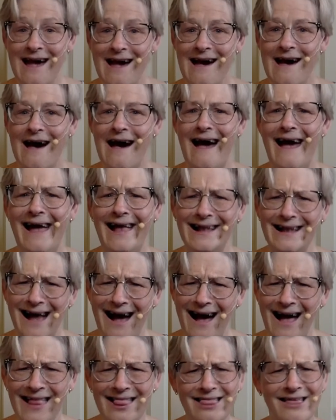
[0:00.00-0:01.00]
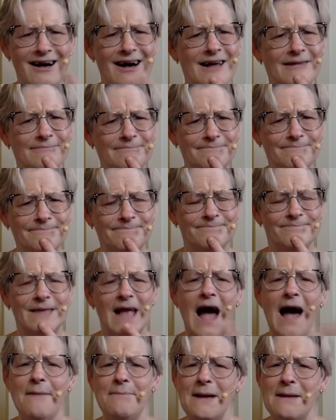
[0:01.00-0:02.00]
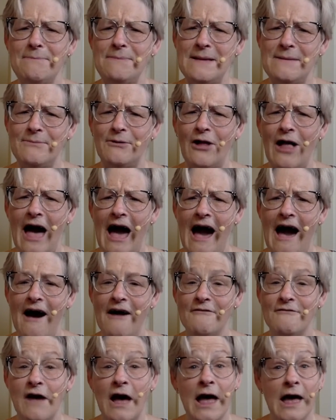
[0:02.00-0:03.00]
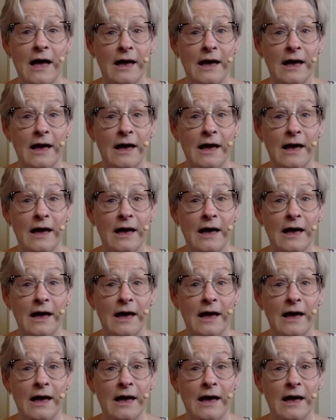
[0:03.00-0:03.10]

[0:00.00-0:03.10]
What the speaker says: Yeah, and I thought, I bet people have